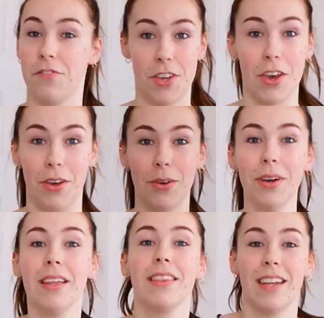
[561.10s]
view
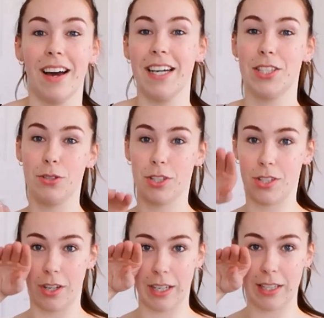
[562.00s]
than I do just
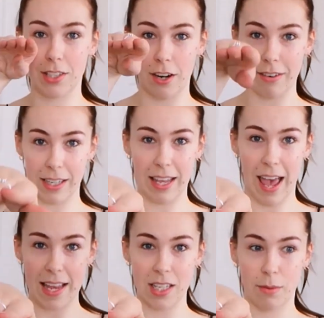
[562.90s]
looking directly
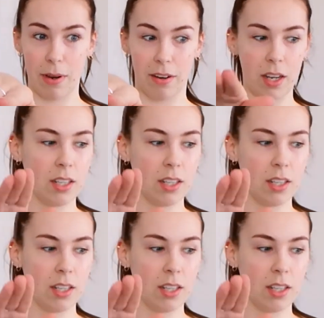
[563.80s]
ahead in a mirror.